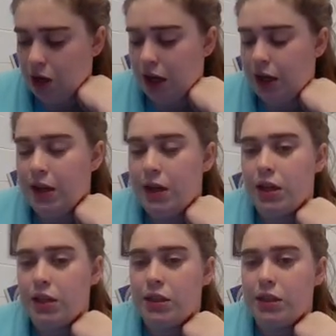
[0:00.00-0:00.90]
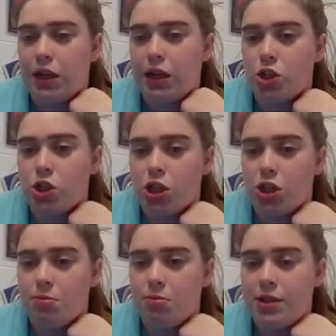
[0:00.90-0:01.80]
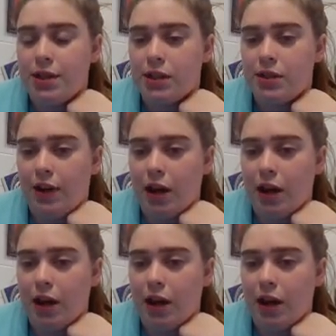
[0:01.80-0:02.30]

Okay, the second term, 6